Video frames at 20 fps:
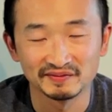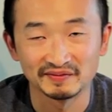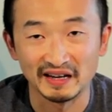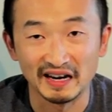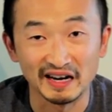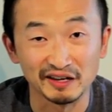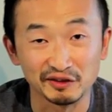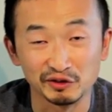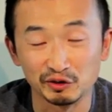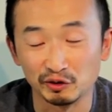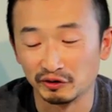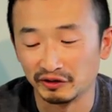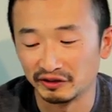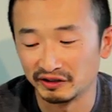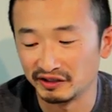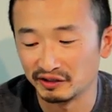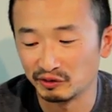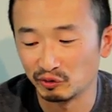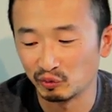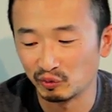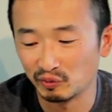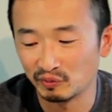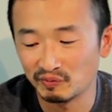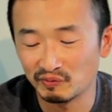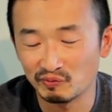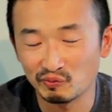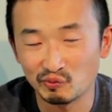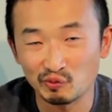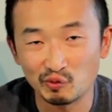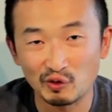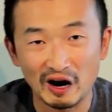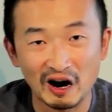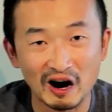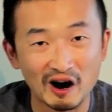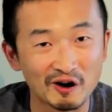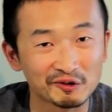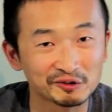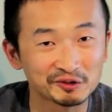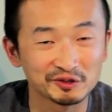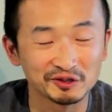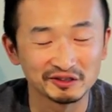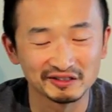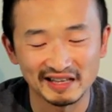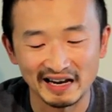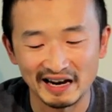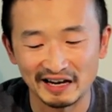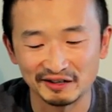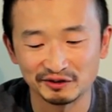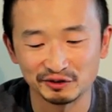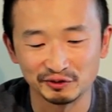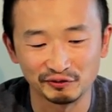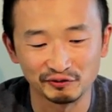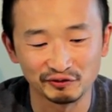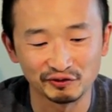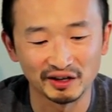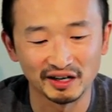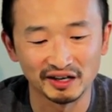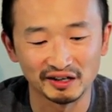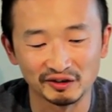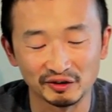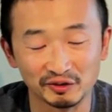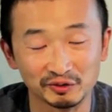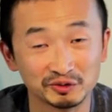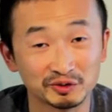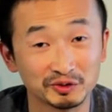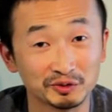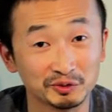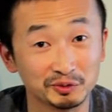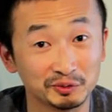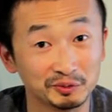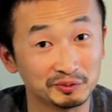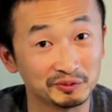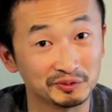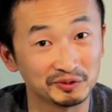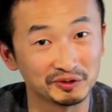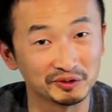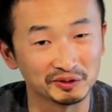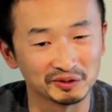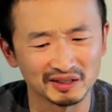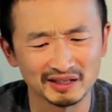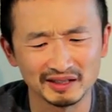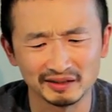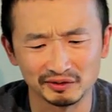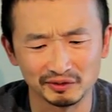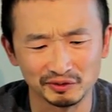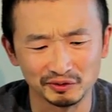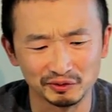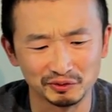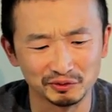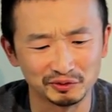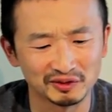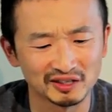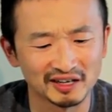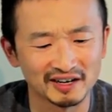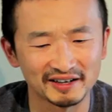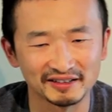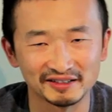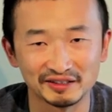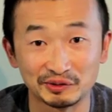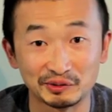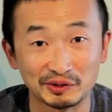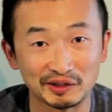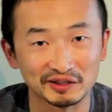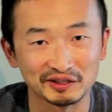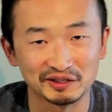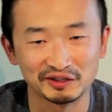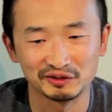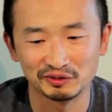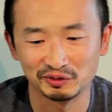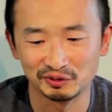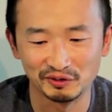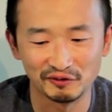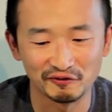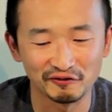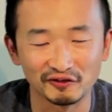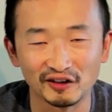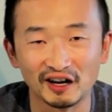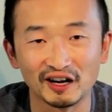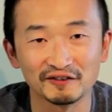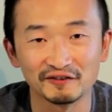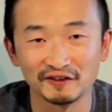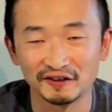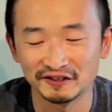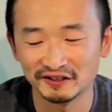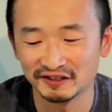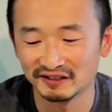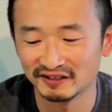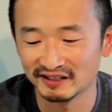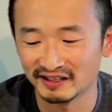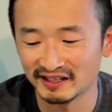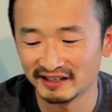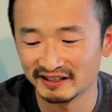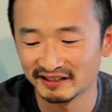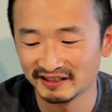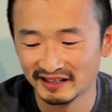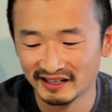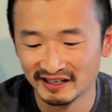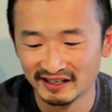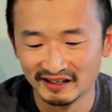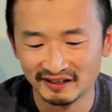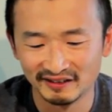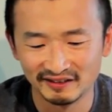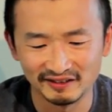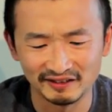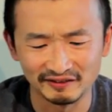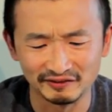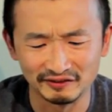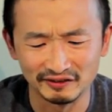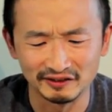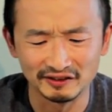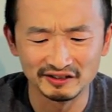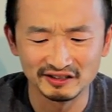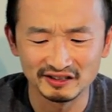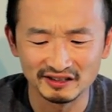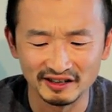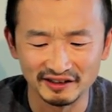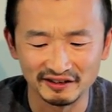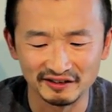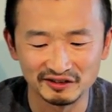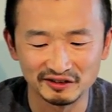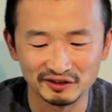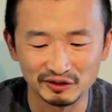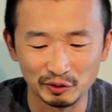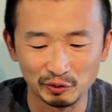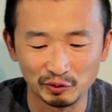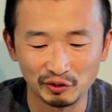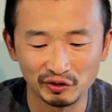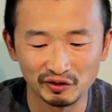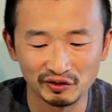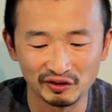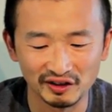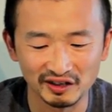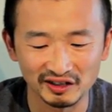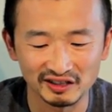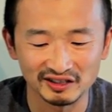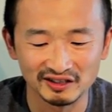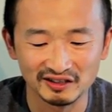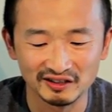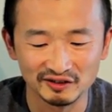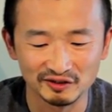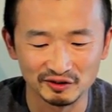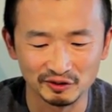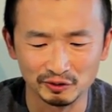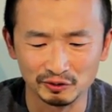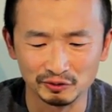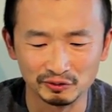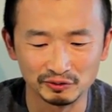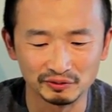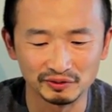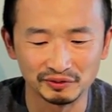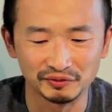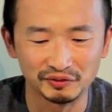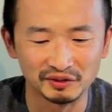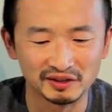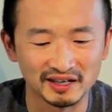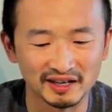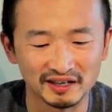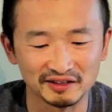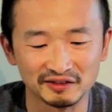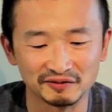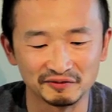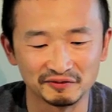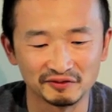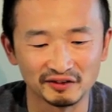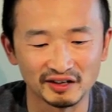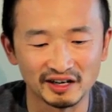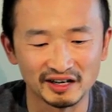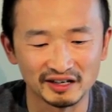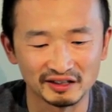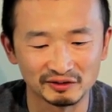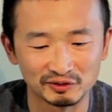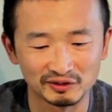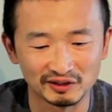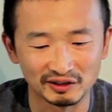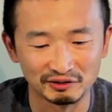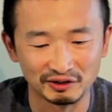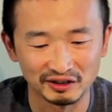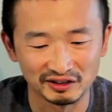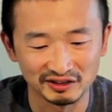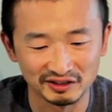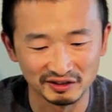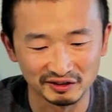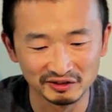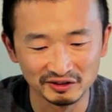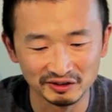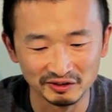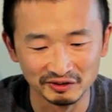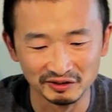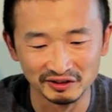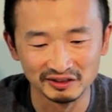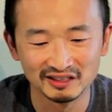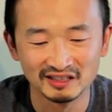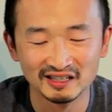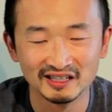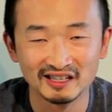I had no idea how to attach your fly onto your line. Do you tie directly to the fly fishing line? I mean, this line is so thick, so if you tie the fly directly onto it,